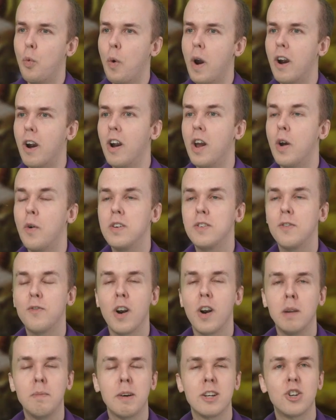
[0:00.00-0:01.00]
where it was
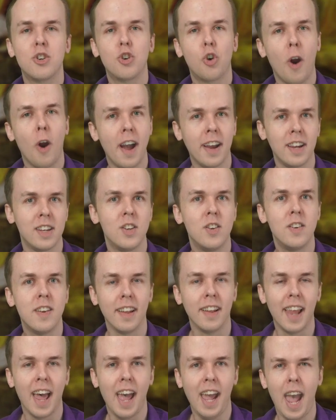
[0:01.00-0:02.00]
very much trying to
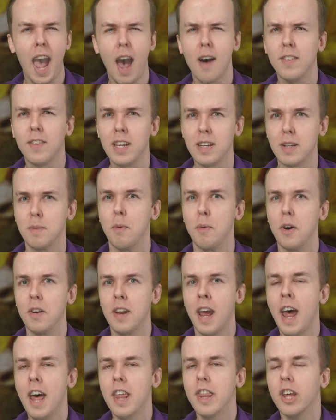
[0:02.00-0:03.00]
delay having to
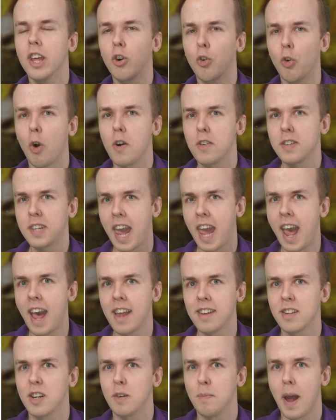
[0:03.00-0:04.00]
put the gross
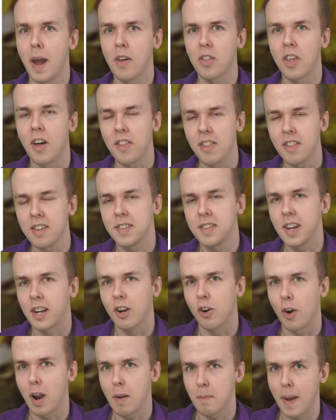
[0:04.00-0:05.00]
cancer mouth on the
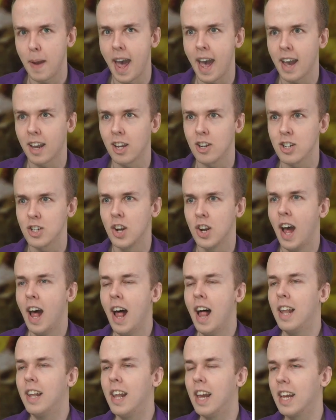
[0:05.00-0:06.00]
cigarette package.
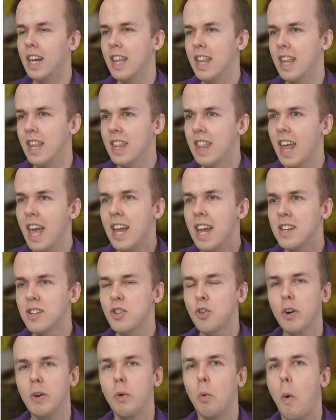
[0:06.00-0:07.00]
Like, the
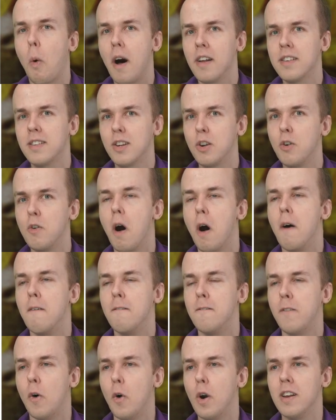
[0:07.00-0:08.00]
industry wants to
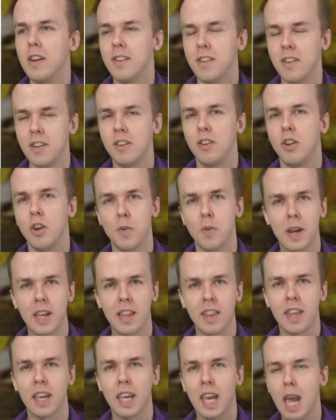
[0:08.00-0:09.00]
avoid
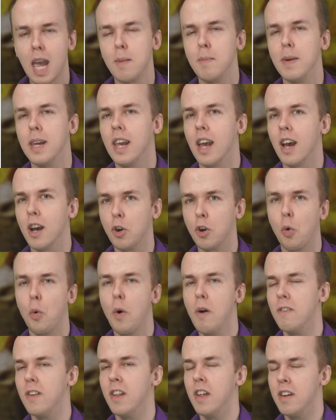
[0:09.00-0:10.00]
doing the gaming
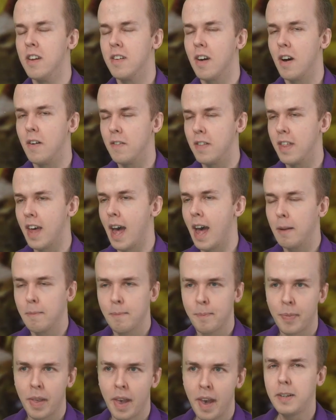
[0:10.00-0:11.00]
equivalent of
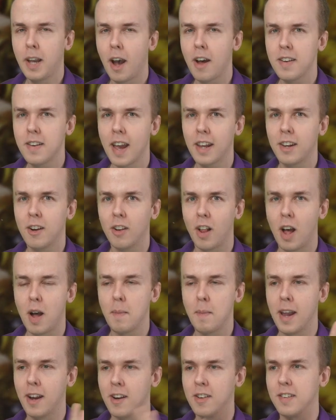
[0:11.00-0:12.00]
that. Contact your
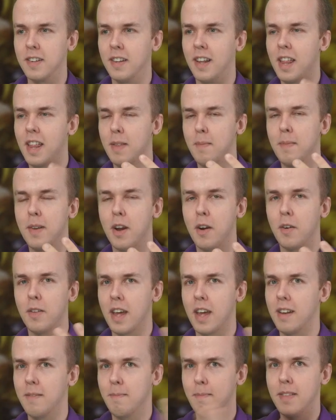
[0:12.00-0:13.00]
lawmakers, let them know
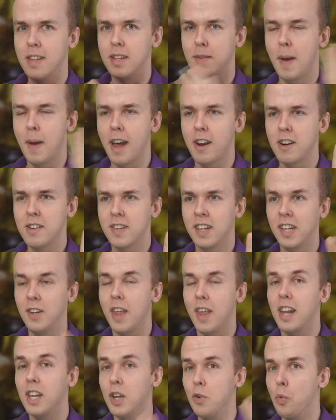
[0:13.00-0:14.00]
that this matters to
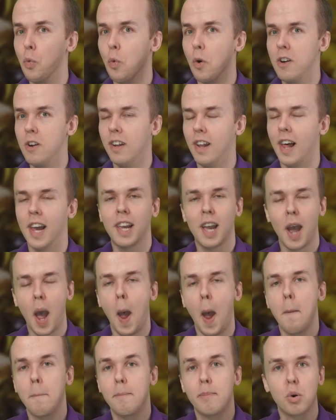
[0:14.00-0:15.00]
you, that you would like
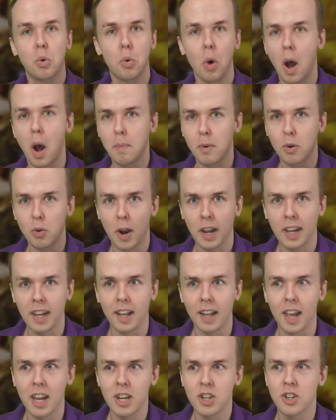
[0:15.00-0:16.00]
proper
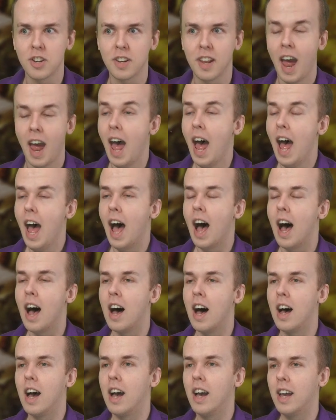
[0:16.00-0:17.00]
regulation,
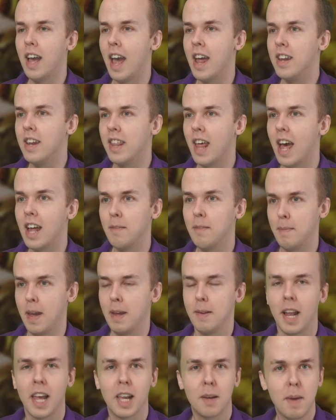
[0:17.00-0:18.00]
and
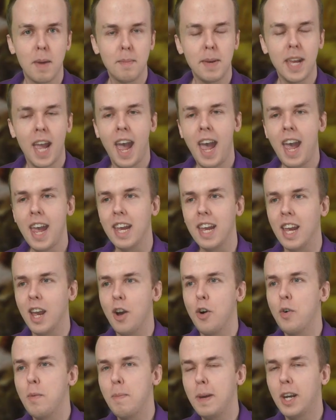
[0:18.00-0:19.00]
that, like, maybe, hey,
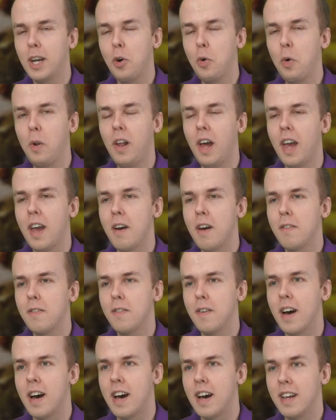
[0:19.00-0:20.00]
it would be cool
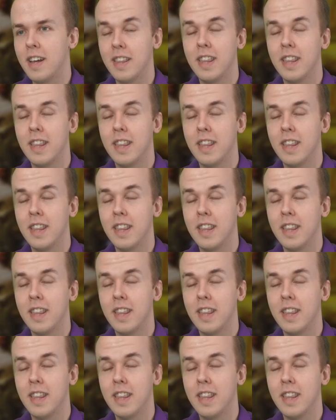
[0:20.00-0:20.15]
if